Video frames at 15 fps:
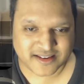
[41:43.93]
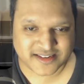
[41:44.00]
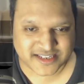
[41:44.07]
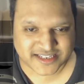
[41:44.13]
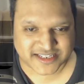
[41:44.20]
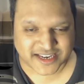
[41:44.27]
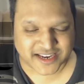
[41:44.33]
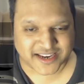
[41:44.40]

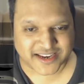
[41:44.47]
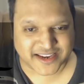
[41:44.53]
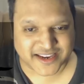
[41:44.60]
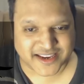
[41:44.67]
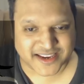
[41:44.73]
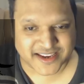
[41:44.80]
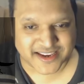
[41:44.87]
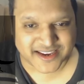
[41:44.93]

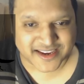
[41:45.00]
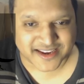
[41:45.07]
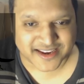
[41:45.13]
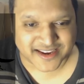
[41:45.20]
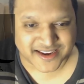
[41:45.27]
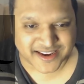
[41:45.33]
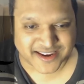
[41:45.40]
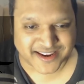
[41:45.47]
Shit.
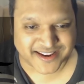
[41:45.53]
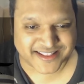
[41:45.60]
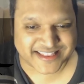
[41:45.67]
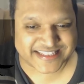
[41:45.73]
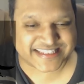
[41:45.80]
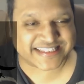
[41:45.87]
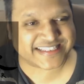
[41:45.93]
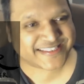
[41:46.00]

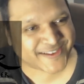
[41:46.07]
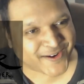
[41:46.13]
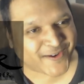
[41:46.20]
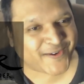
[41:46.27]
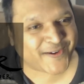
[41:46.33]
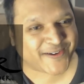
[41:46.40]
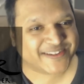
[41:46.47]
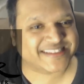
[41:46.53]
This is
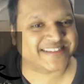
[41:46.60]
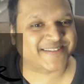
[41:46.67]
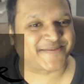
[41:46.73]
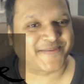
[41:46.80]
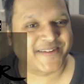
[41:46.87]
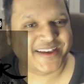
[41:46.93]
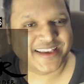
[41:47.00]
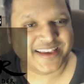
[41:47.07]
so
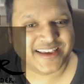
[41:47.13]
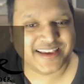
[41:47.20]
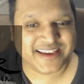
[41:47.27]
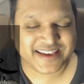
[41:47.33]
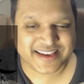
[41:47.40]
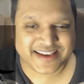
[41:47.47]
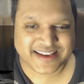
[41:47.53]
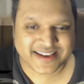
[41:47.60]
awesome.
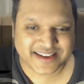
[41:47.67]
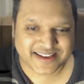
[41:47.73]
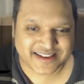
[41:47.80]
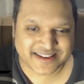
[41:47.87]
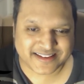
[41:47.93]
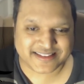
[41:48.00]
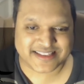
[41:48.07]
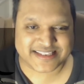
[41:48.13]

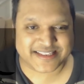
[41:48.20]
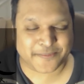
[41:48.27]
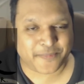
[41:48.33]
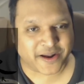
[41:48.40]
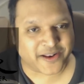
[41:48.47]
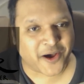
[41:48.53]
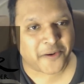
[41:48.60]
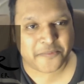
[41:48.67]
This is the
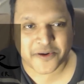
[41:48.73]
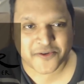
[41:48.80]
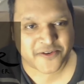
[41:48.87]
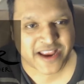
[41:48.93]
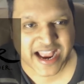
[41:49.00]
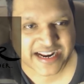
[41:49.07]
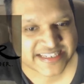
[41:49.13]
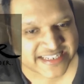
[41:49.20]
penultimate
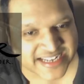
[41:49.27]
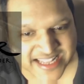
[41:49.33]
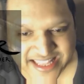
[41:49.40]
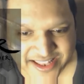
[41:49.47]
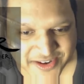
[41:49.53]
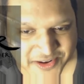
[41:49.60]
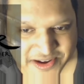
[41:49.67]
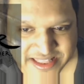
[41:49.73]
reaction and
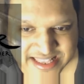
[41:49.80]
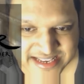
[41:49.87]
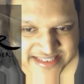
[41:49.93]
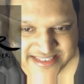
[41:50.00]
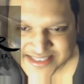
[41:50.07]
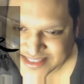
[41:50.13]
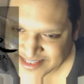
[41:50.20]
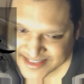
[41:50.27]
they're doing
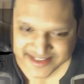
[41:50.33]
this.